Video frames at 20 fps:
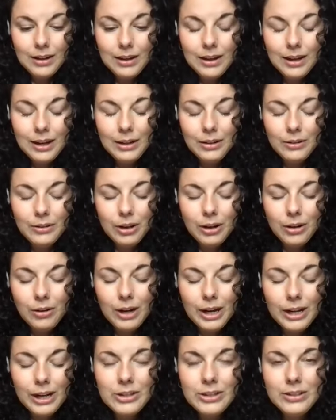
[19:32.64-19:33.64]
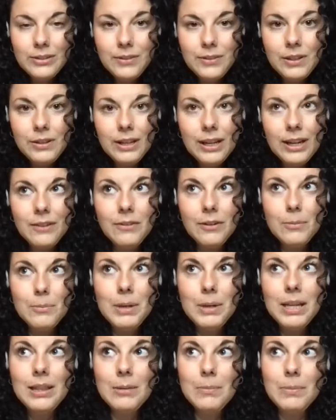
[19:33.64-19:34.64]
I don't know, I just feel like for
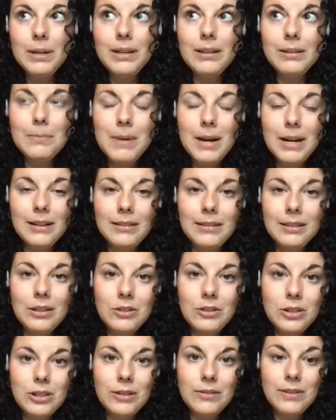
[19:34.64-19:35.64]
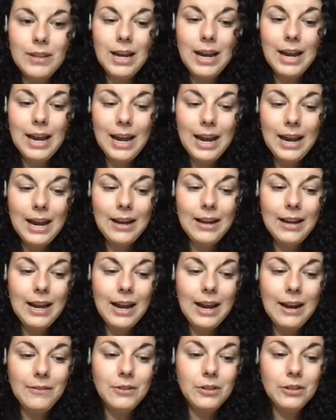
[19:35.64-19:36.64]
me, the biggest mindset shift that I had
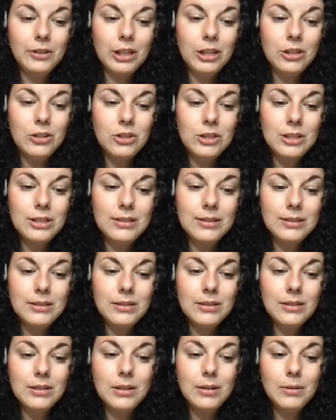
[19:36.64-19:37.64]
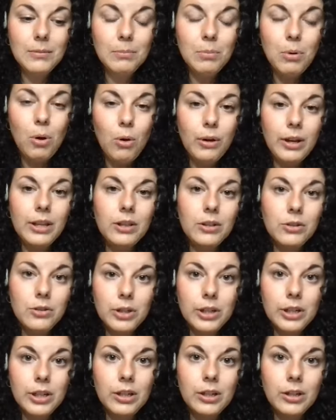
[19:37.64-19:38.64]
after like just pulling the
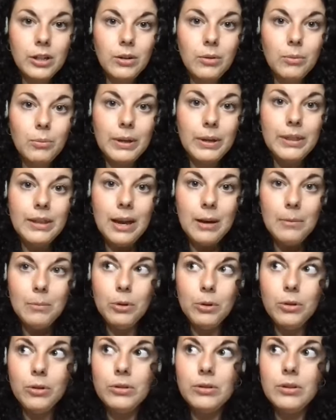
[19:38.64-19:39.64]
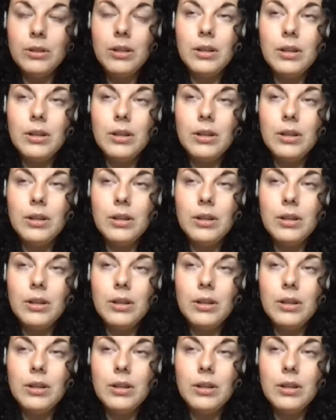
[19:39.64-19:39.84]
trigger with Emerald